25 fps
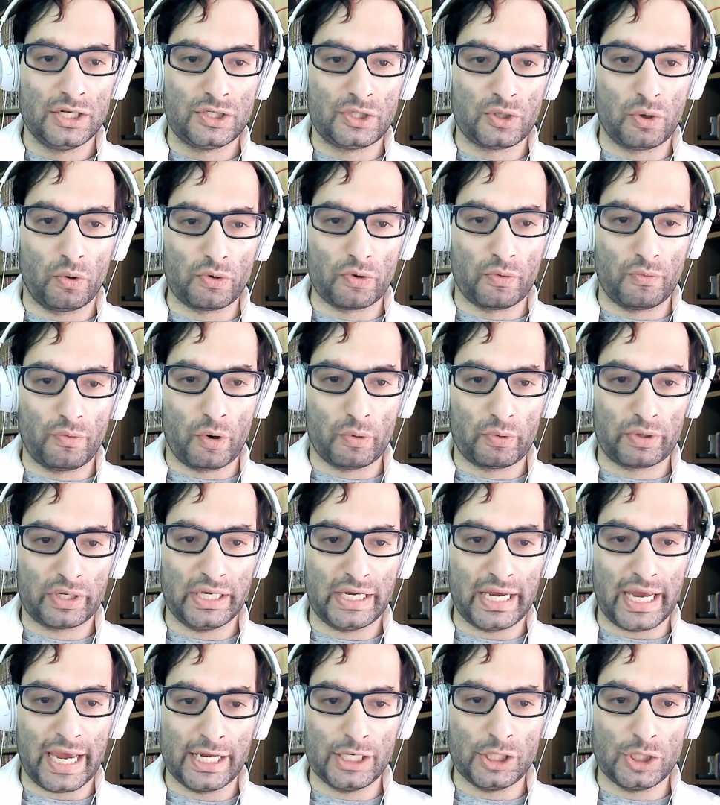
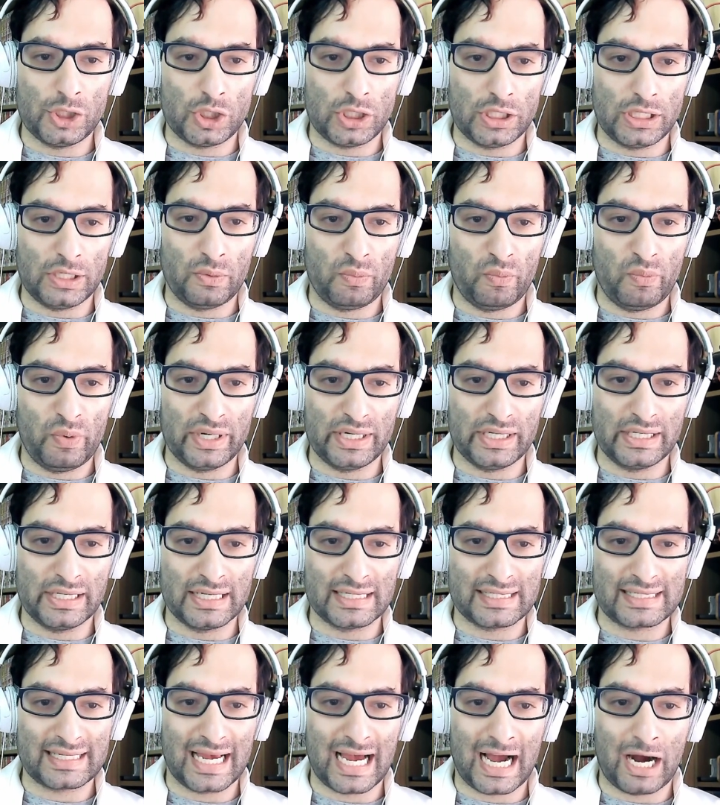Todoroki N G,
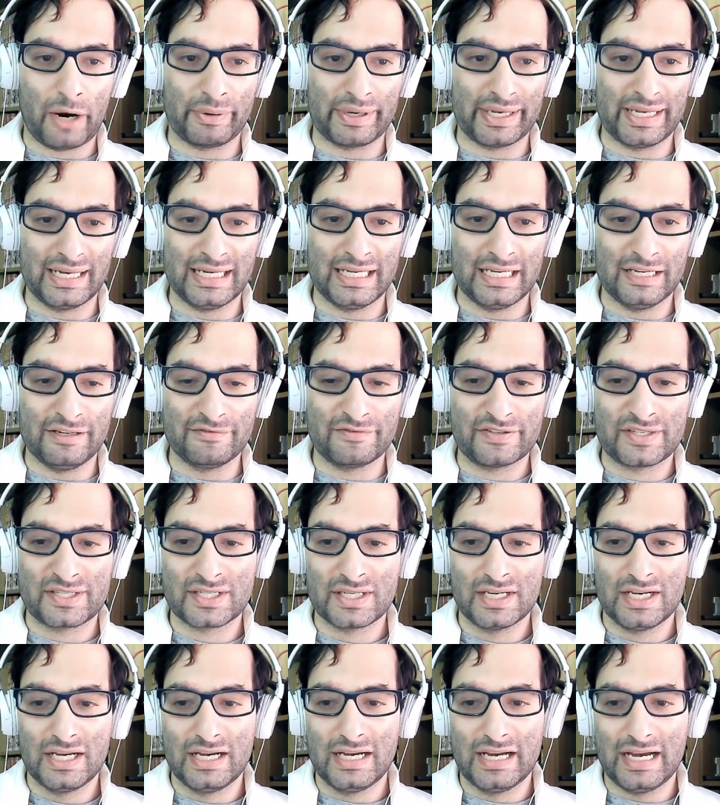witness how he
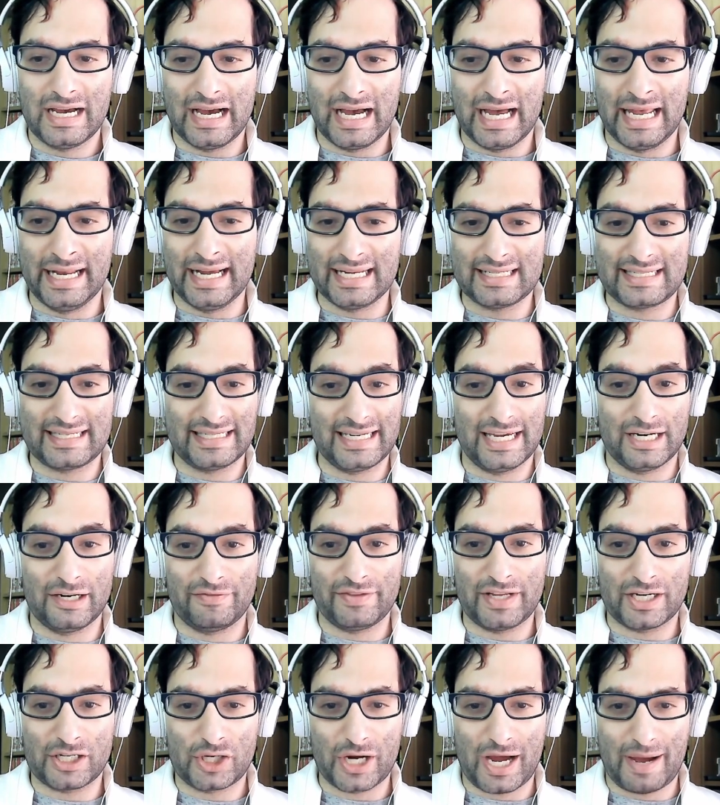lives. And that's the end
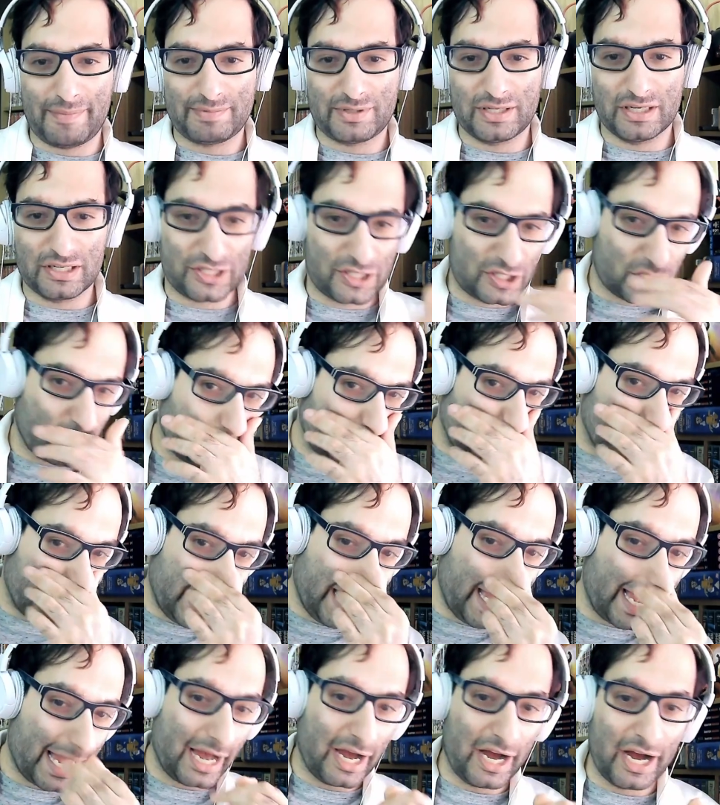of that chapter. So
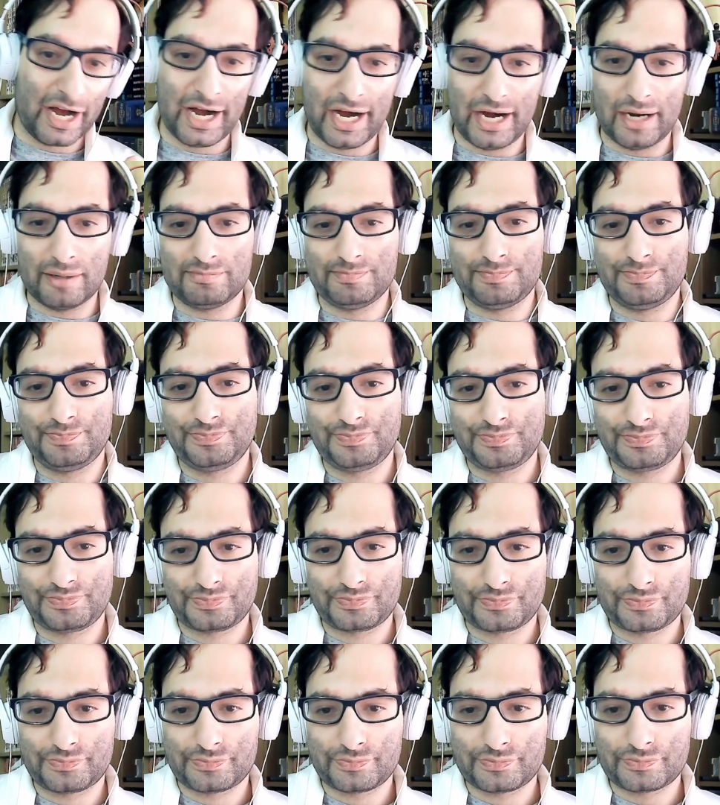yeah, um
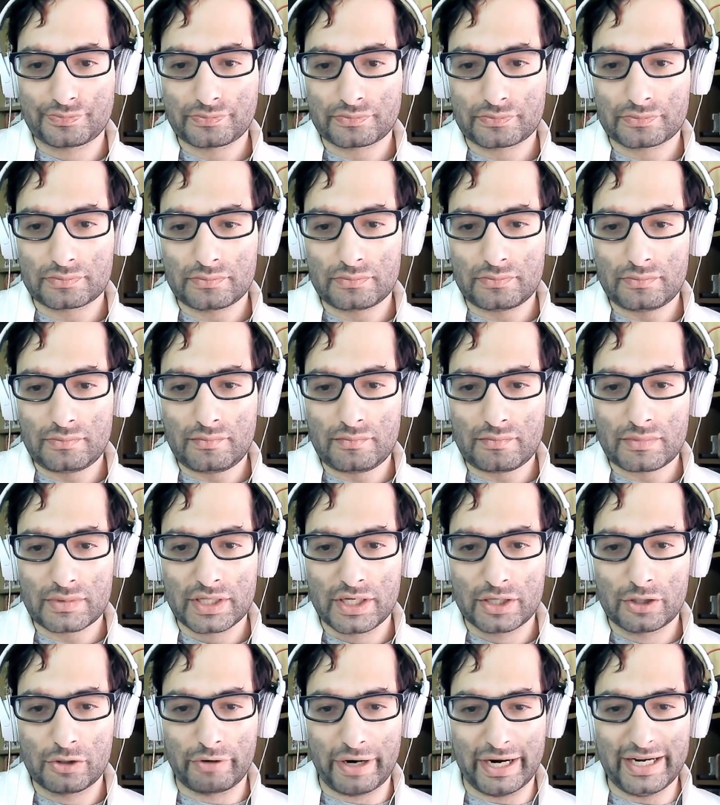
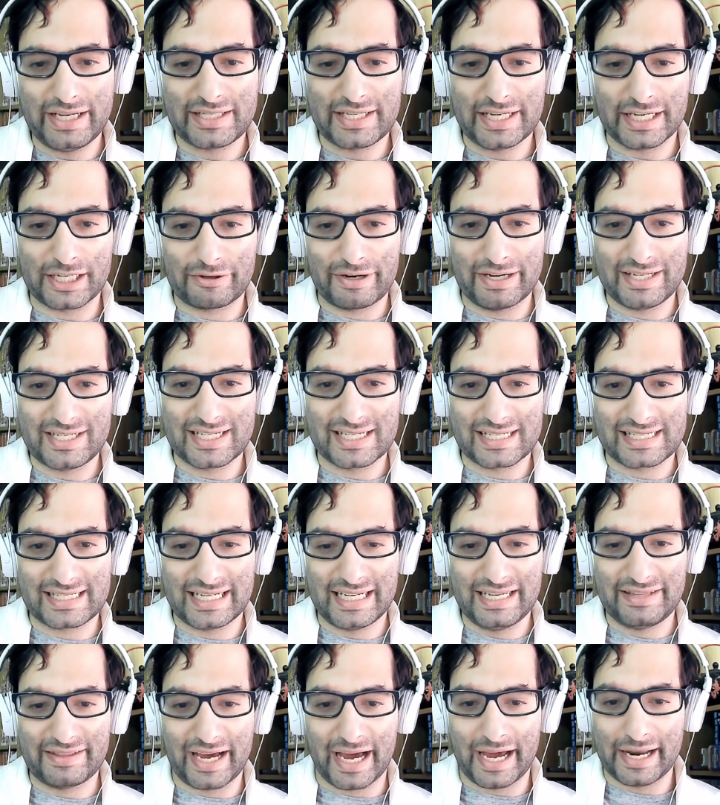crazy crazy to
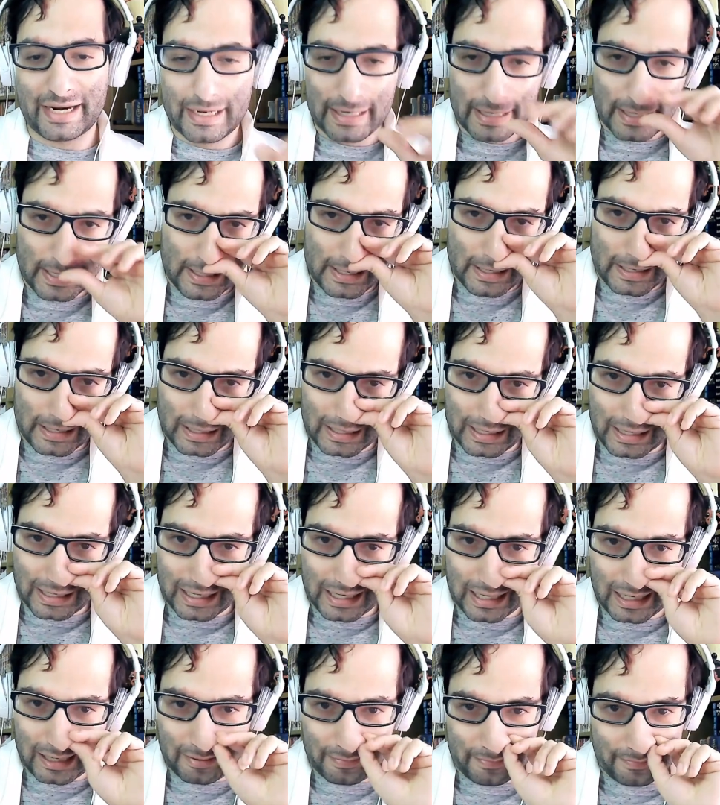see that.
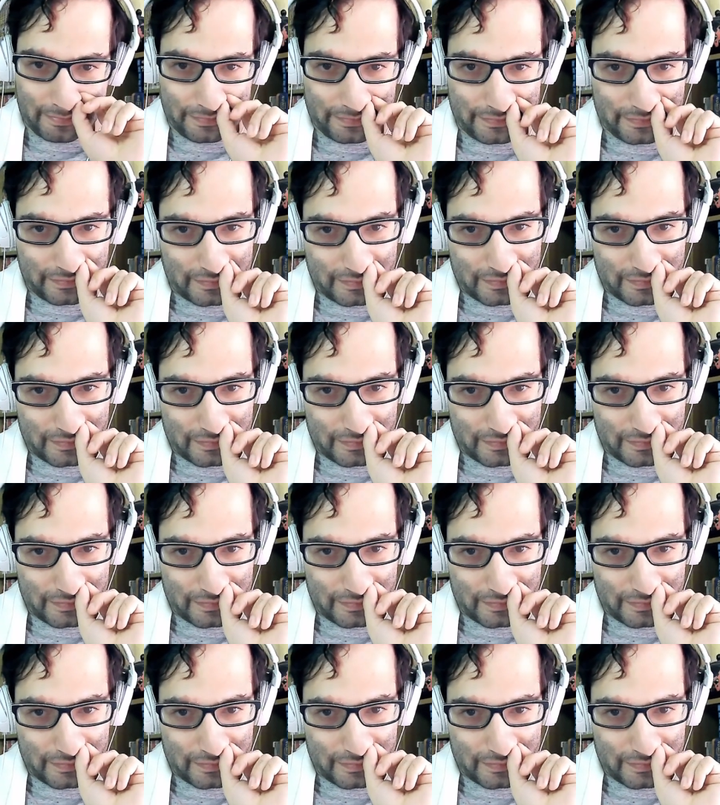um